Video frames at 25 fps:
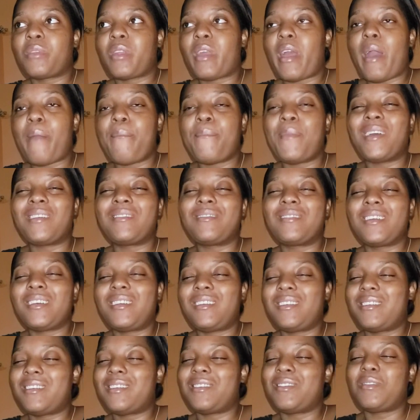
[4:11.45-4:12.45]
I'm not
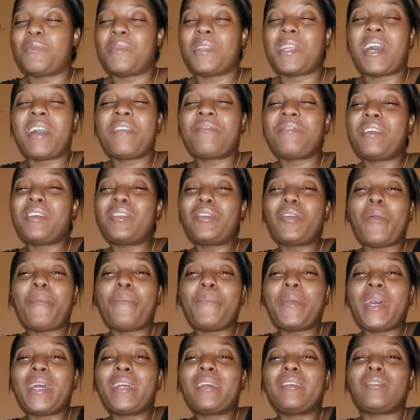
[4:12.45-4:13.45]
telling you, I feel no
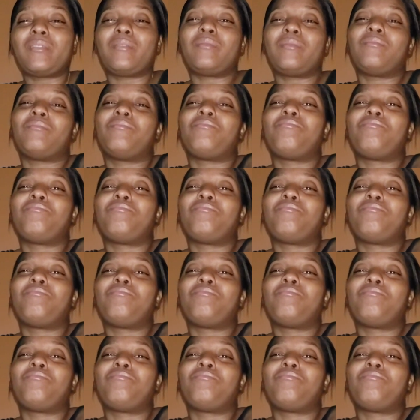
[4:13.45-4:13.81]
pain, you know.